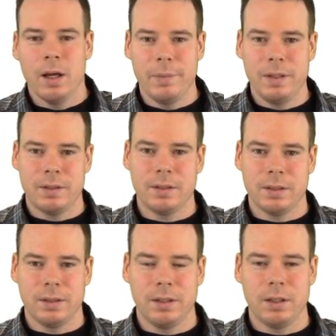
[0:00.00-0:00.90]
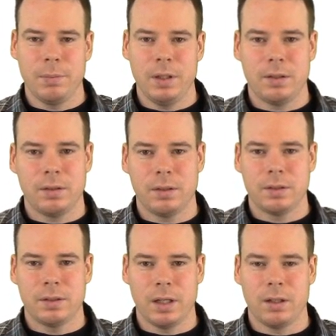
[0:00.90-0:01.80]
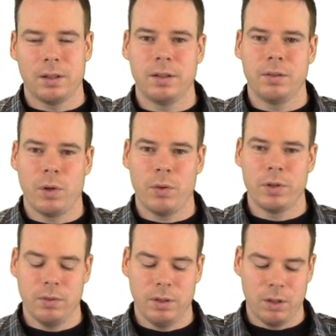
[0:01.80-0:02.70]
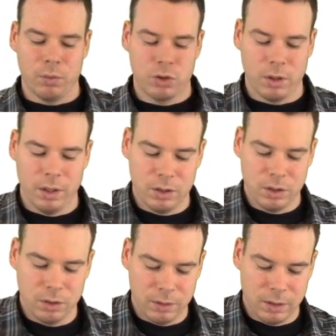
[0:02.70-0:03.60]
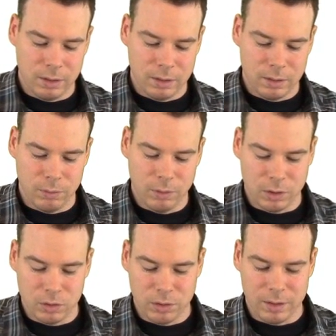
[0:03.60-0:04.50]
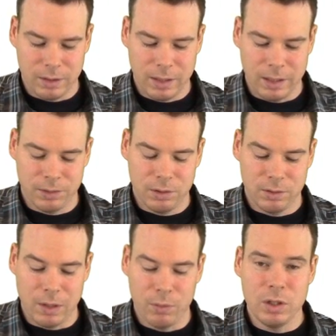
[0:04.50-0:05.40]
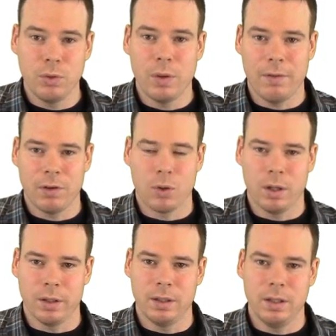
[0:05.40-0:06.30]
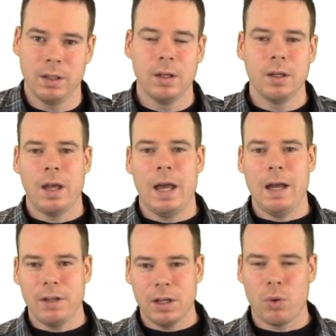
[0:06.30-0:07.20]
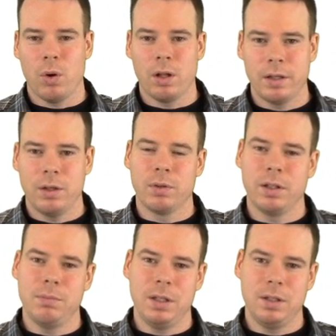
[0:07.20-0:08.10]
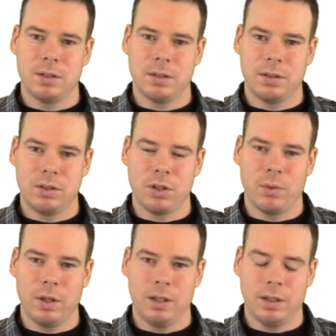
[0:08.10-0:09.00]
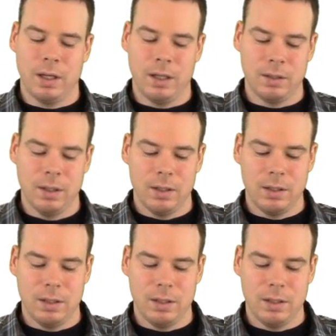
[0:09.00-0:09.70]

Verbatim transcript: I mean, this is a little bit subtle in what we're doing here. We're trying to show that we constructed the Taylor series and we do have a quality. Having a quality really means showing that the